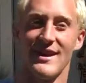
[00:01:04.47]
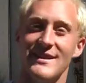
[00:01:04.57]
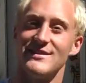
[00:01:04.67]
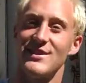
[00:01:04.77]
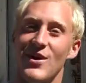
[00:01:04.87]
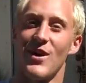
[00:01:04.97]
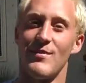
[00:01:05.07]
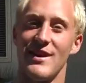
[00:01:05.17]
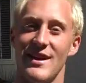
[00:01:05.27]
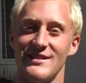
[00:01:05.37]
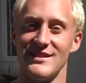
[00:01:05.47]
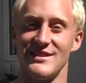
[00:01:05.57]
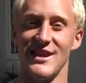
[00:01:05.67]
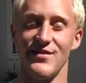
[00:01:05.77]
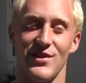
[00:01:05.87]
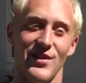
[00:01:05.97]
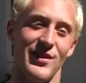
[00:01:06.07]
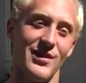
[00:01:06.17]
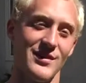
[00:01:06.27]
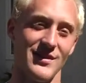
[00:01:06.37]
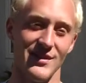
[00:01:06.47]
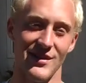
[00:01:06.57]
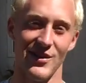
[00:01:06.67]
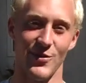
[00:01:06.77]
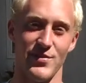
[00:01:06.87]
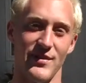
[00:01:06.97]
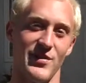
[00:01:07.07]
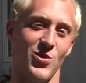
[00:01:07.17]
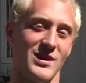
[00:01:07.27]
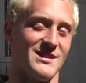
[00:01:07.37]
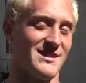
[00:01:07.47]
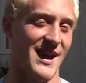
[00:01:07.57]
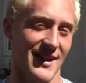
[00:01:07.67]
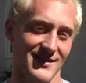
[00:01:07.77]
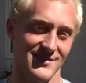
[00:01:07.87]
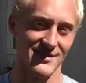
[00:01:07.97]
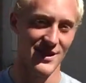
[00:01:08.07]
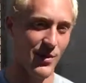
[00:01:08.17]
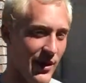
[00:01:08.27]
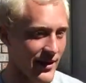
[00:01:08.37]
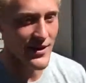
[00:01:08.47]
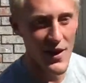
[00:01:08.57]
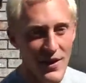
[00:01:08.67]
and so I'm going to just give you a little preview of what's inside. Come on in.